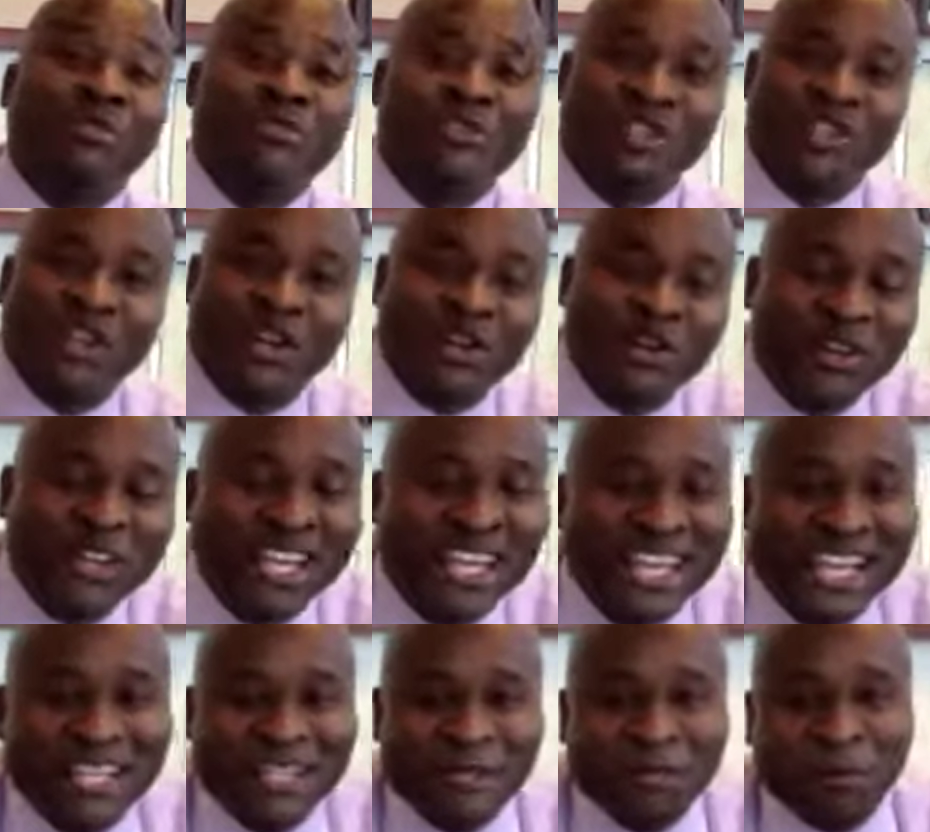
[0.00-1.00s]
ago
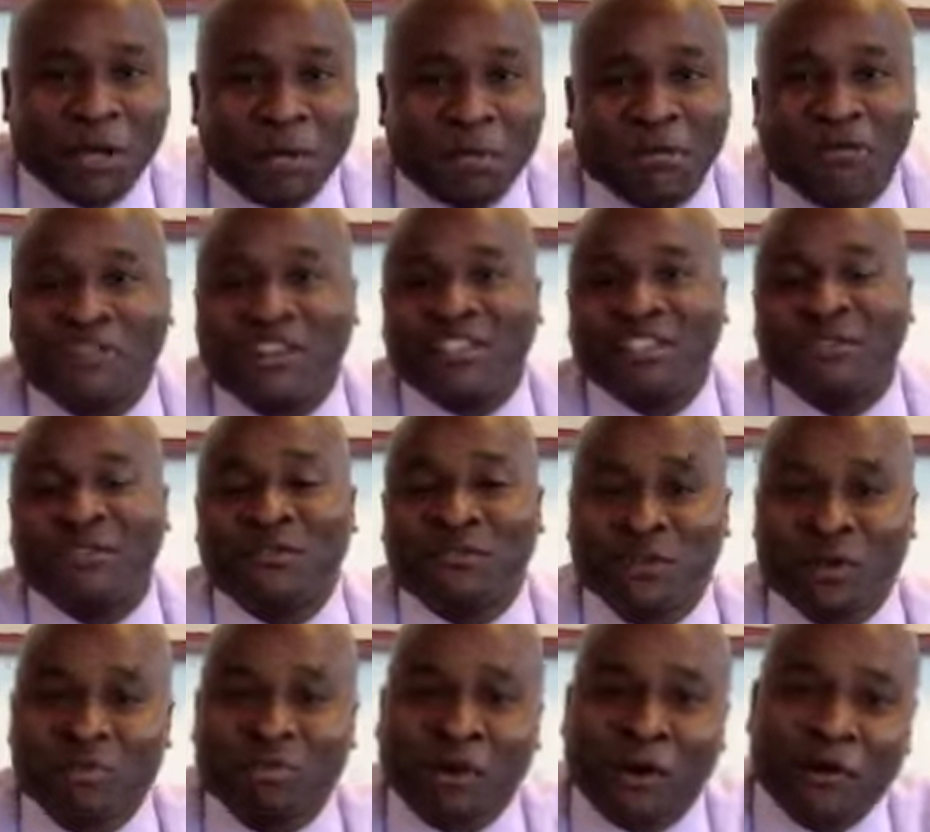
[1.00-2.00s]
to play professional
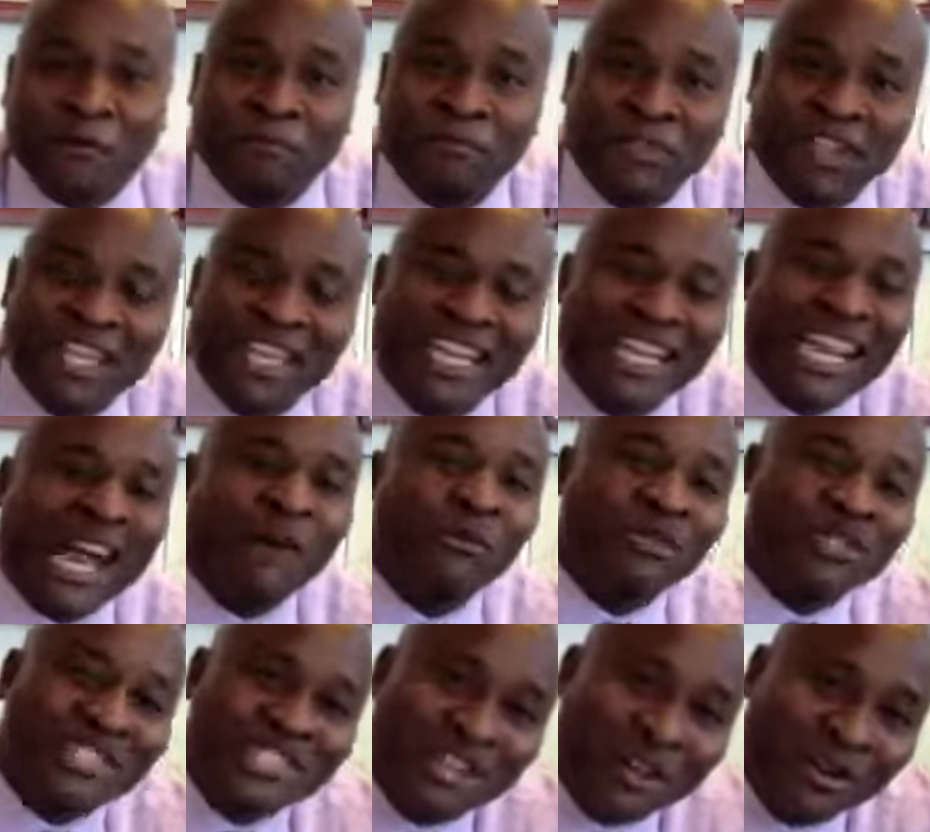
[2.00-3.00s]
football. And I
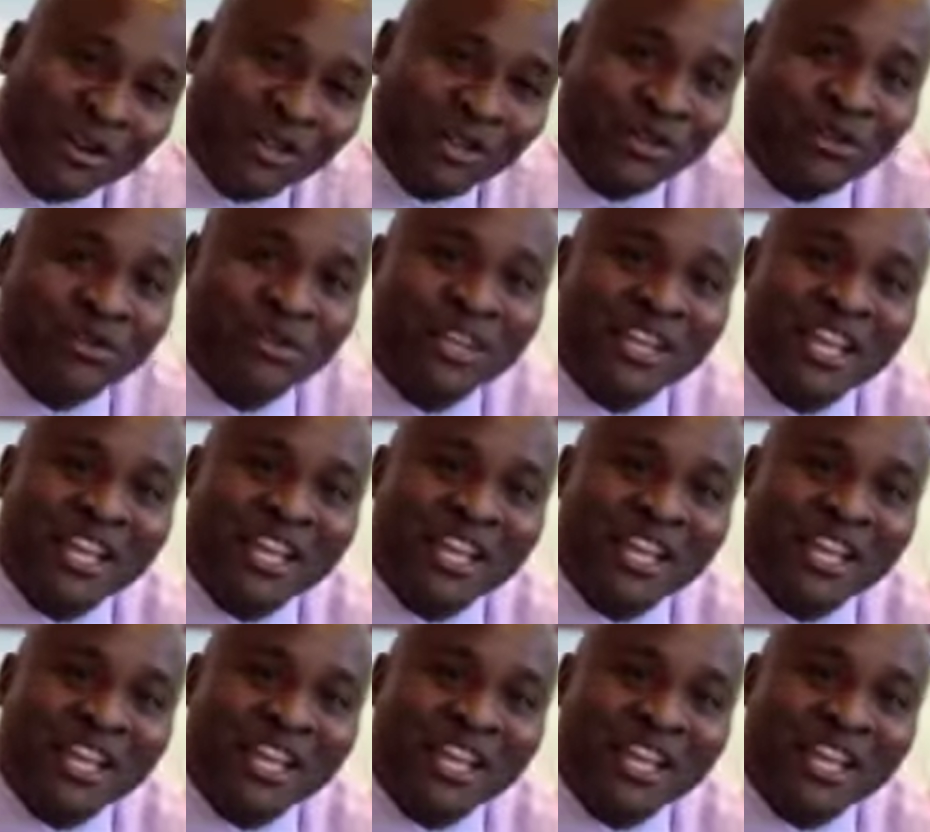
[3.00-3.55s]
will tell you,